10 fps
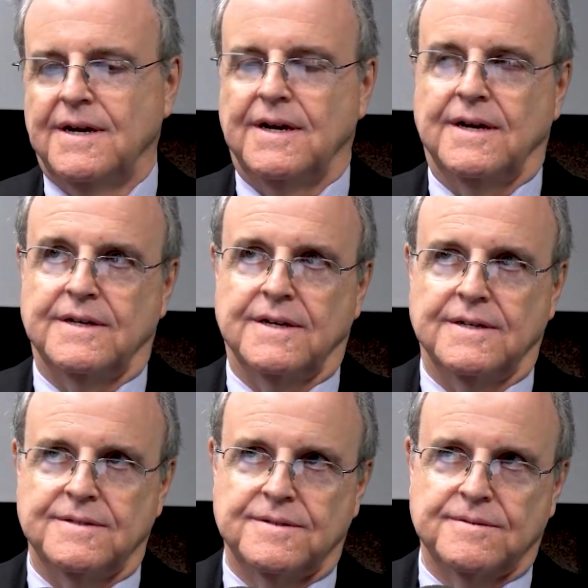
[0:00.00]

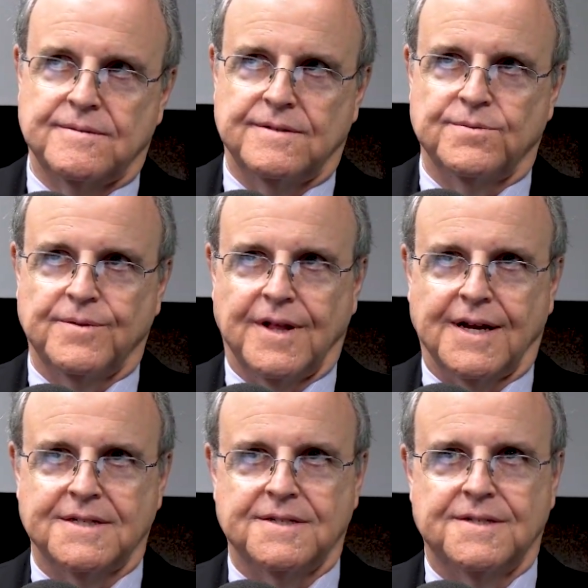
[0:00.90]
As we
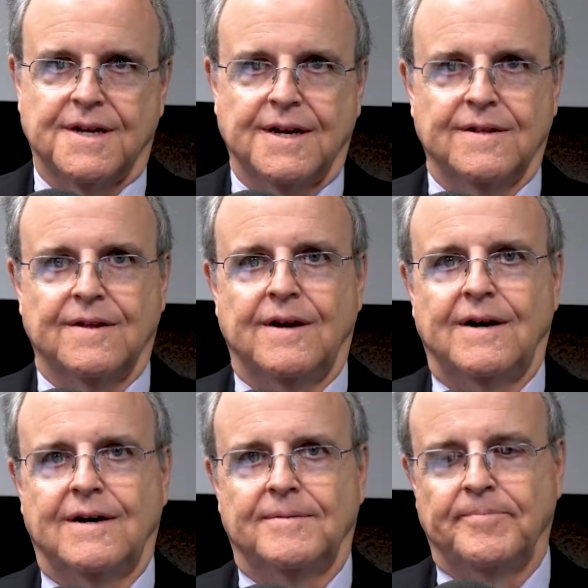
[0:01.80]
like to say in
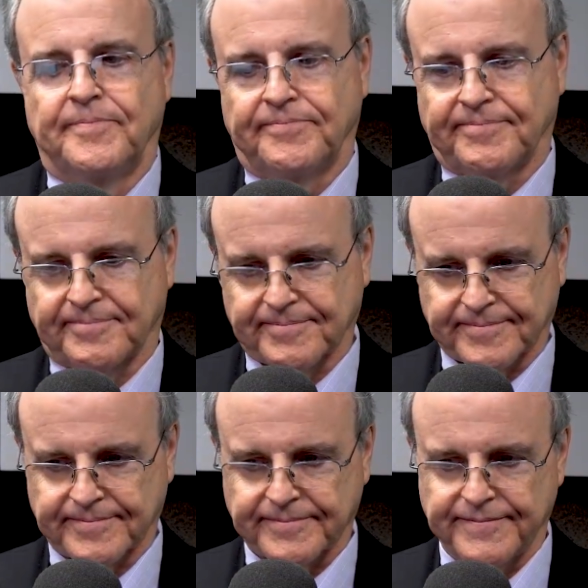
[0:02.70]
law,
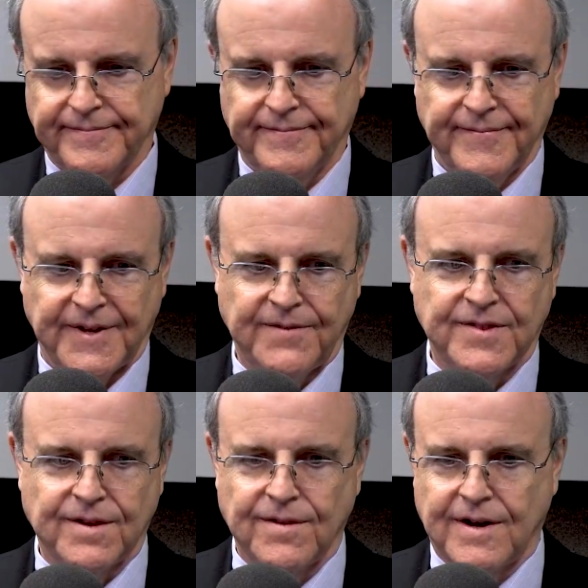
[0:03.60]
even
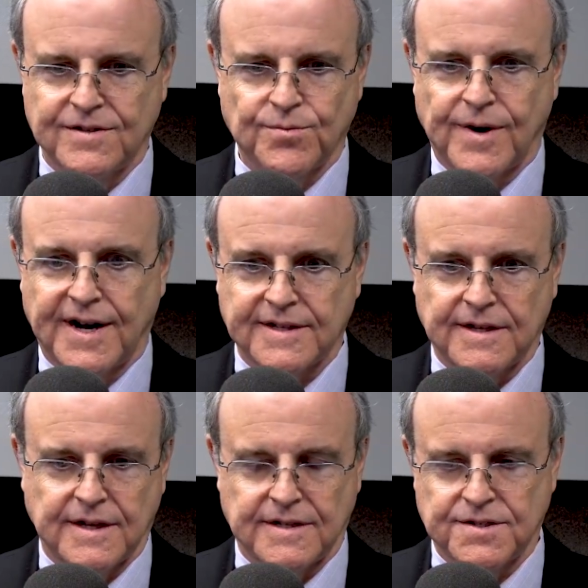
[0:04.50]
though law is
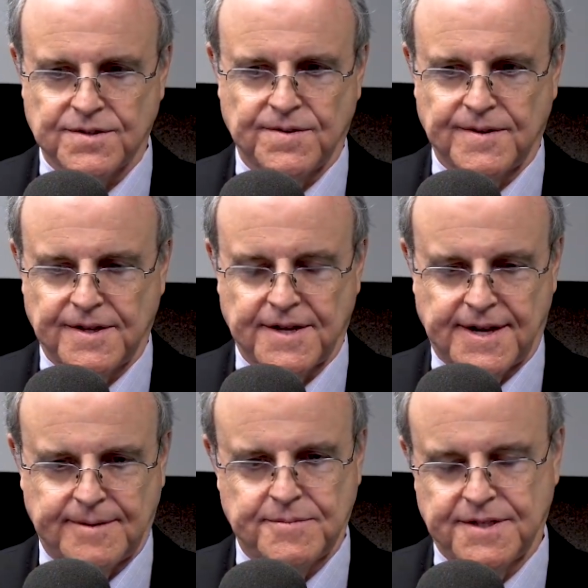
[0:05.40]
wildly uncertain at
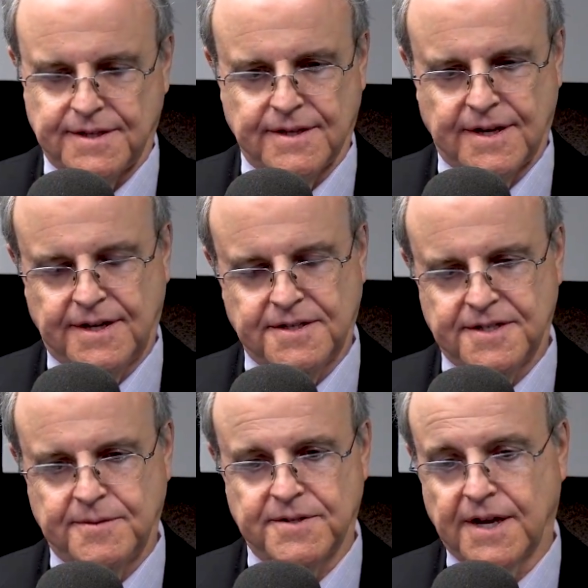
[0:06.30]
times, and it
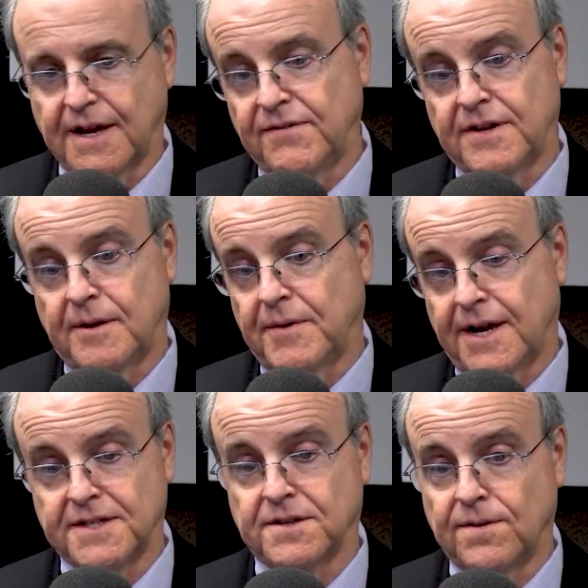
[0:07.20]
seems like every time you
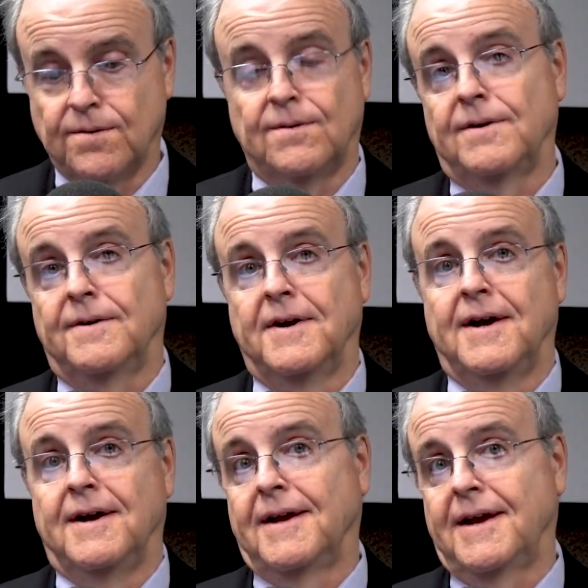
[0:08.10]
ask a lawyer,
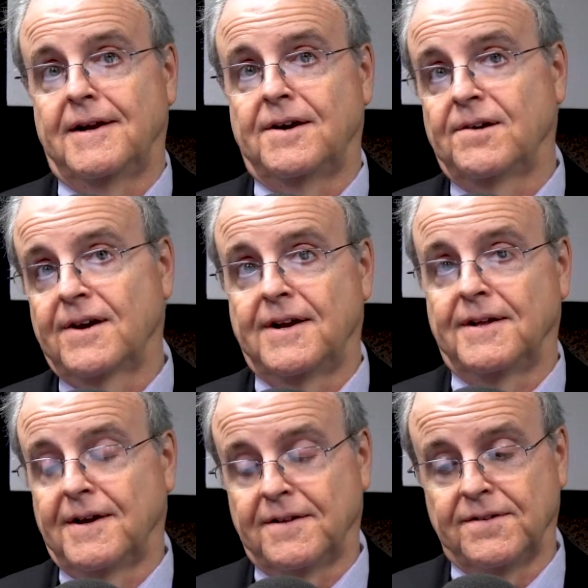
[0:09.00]
can I or can I
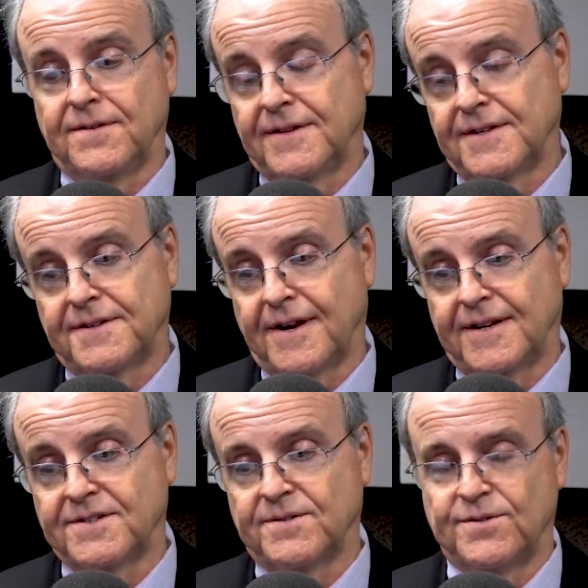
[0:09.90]
not do this, the
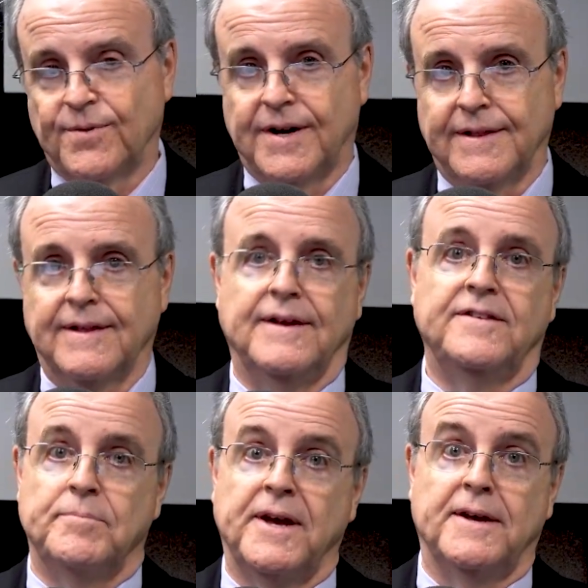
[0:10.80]
answer is, well, it
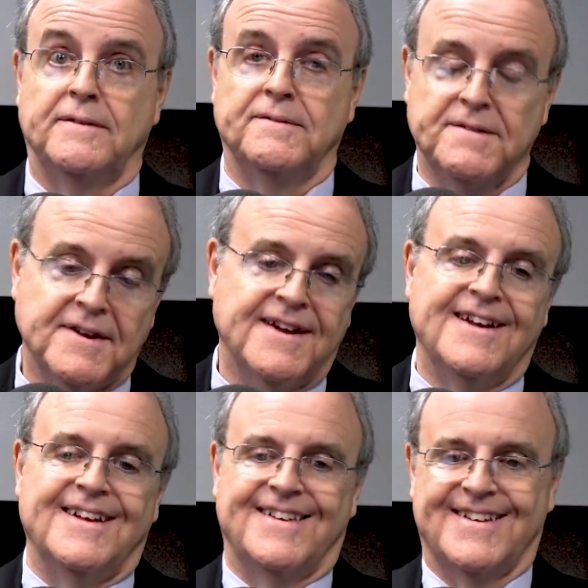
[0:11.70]
depends.
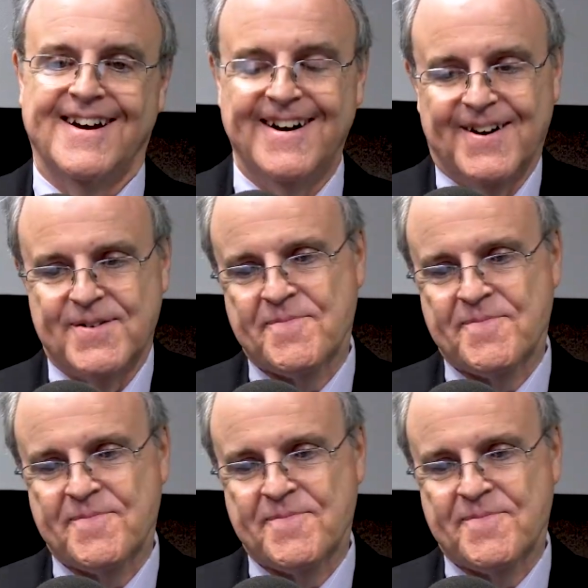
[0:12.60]
So